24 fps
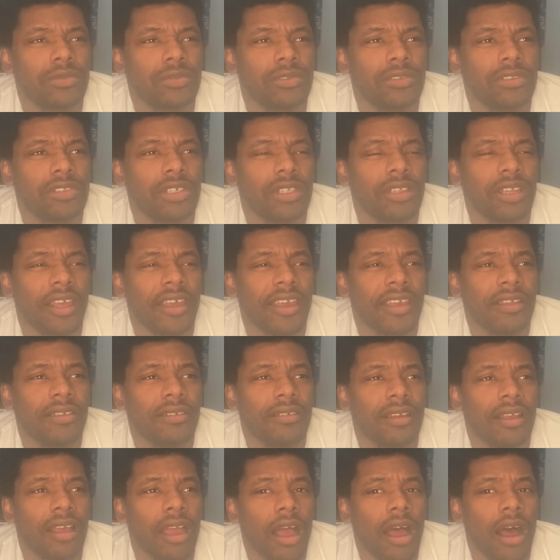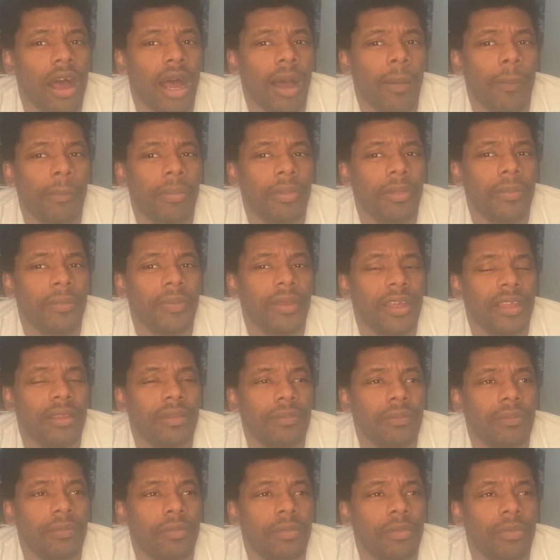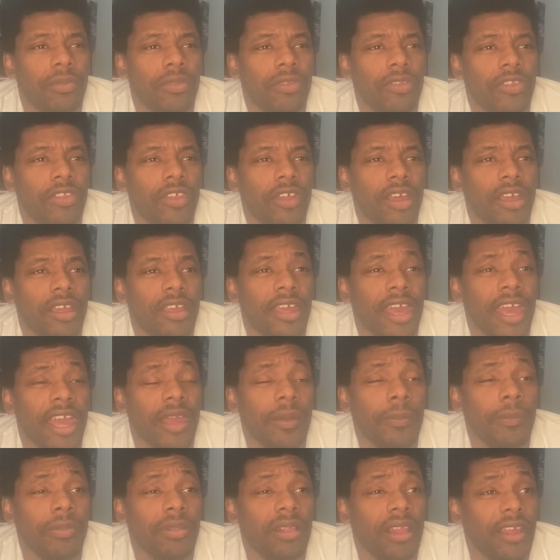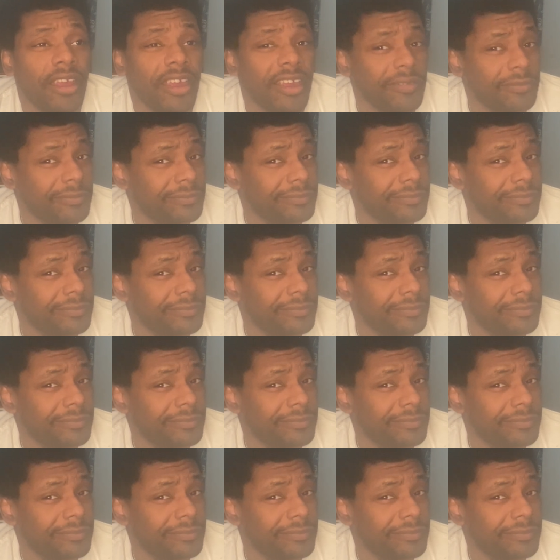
to, like, complement the gameplay,